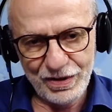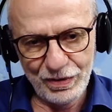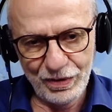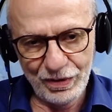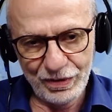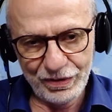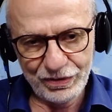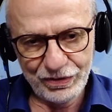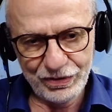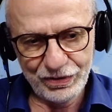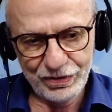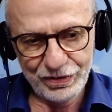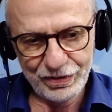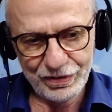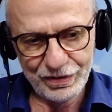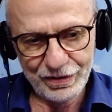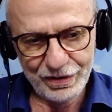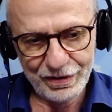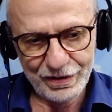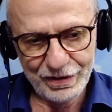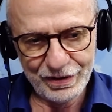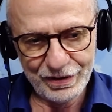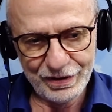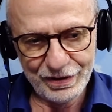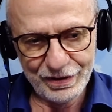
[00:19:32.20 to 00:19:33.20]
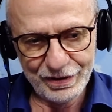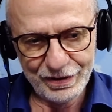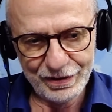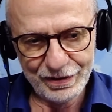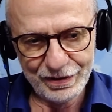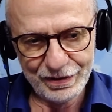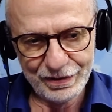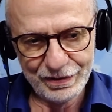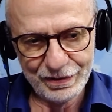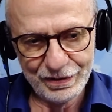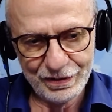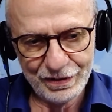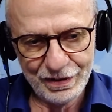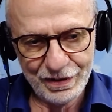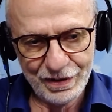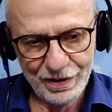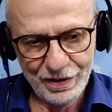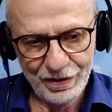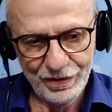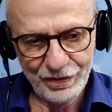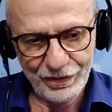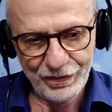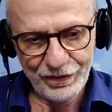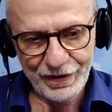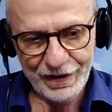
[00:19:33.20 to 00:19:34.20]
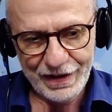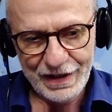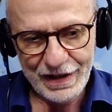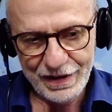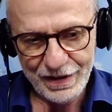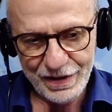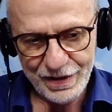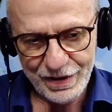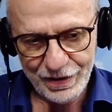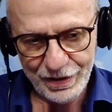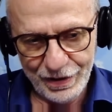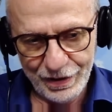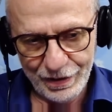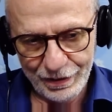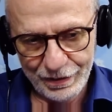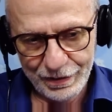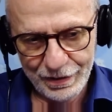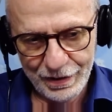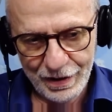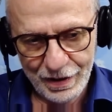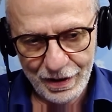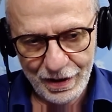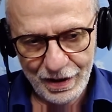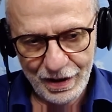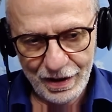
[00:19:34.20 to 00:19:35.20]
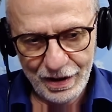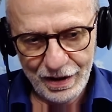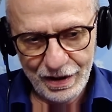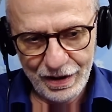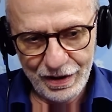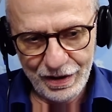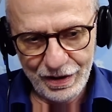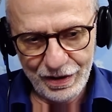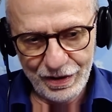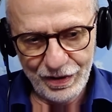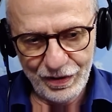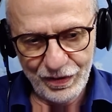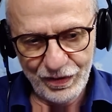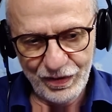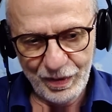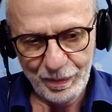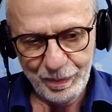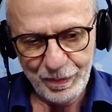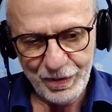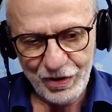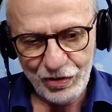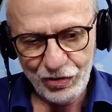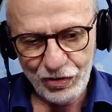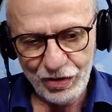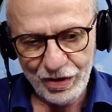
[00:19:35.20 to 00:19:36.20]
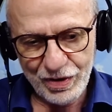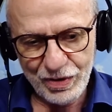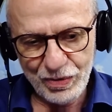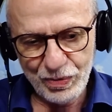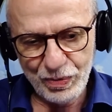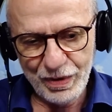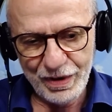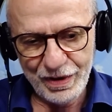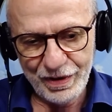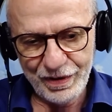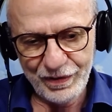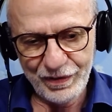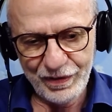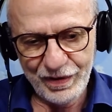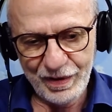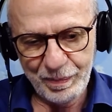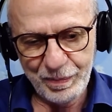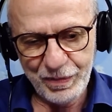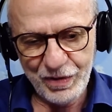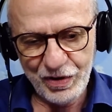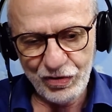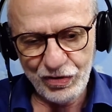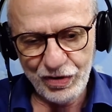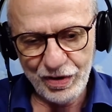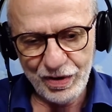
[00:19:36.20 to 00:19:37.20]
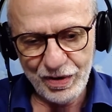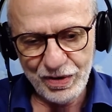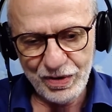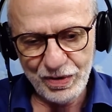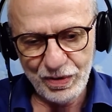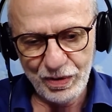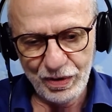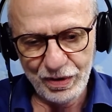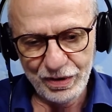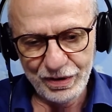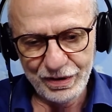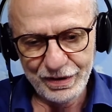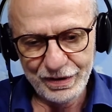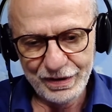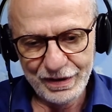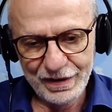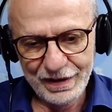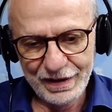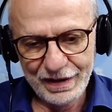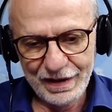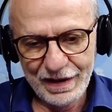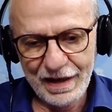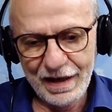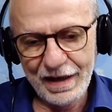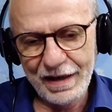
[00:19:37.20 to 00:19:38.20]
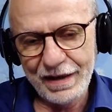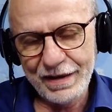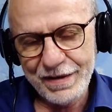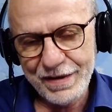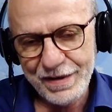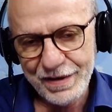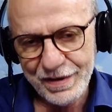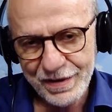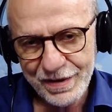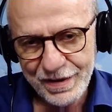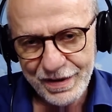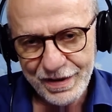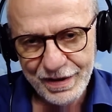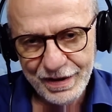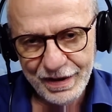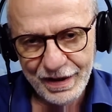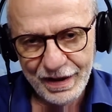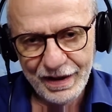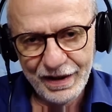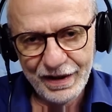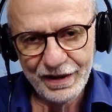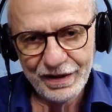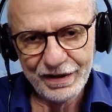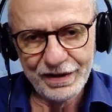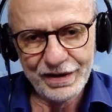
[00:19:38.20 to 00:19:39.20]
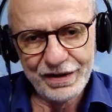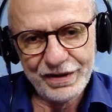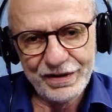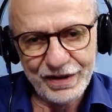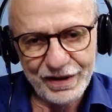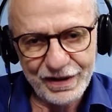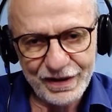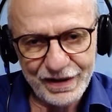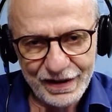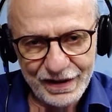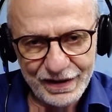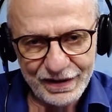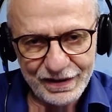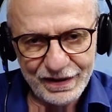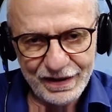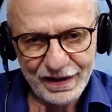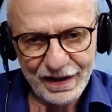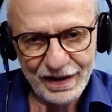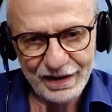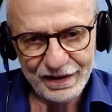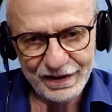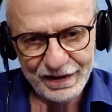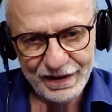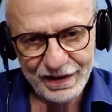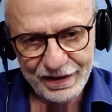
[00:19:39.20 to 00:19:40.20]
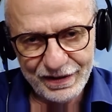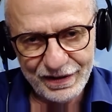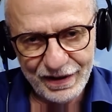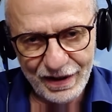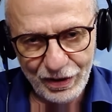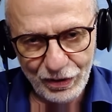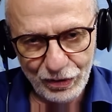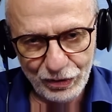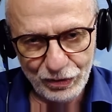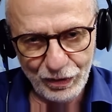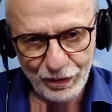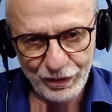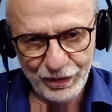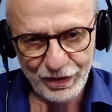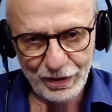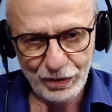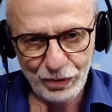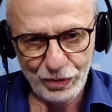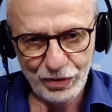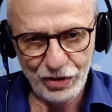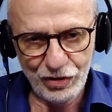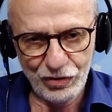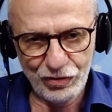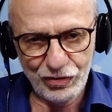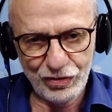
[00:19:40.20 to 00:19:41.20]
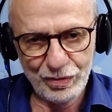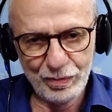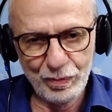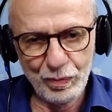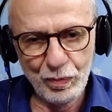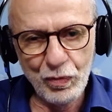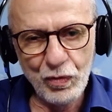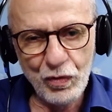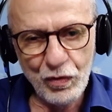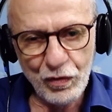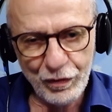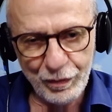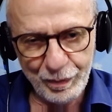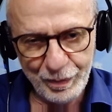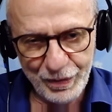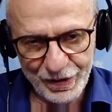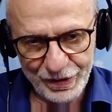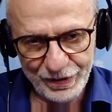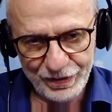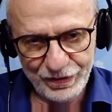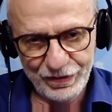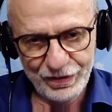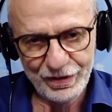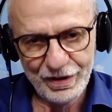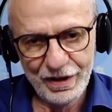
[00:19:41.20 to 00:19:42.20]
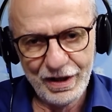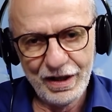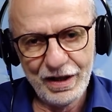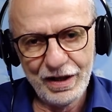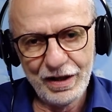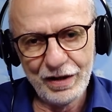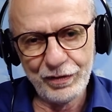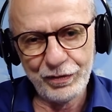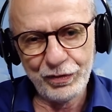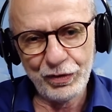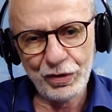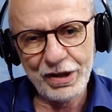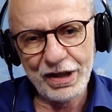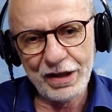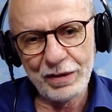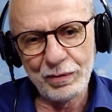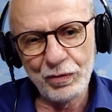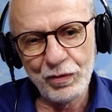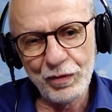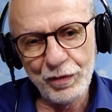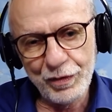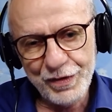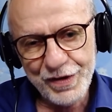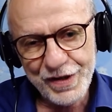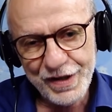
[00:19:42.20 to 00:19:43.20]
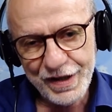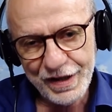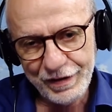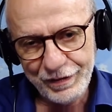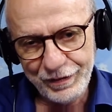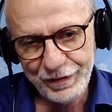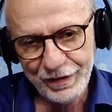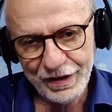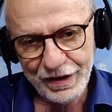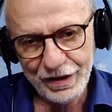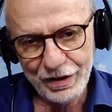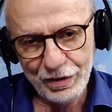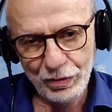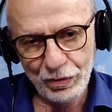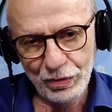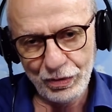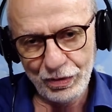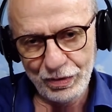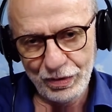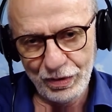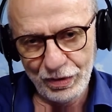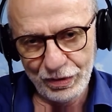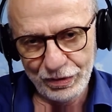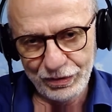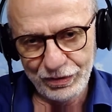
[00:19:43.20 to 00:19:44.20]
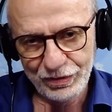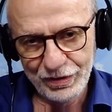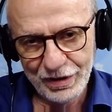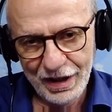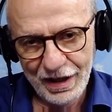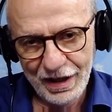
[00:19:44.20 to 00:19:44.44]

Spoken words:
not the case here. The pressures were the pressures on access, getting in and get out of the location, movement, if you can move safely or not,